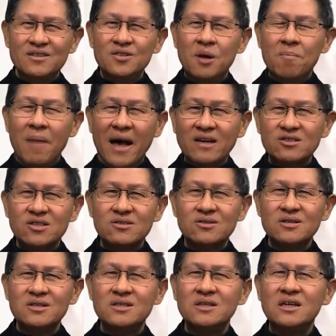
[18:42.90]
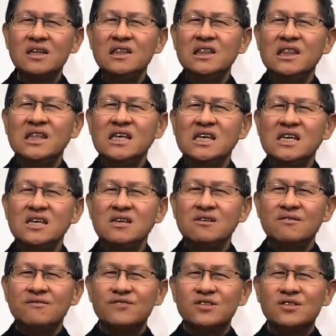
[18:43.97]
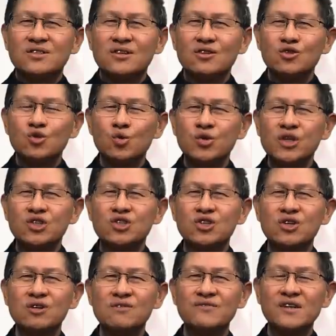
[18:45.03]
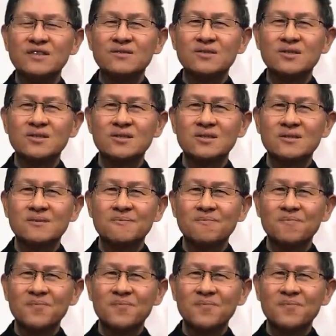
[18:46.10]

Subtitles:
The master leaves to the servants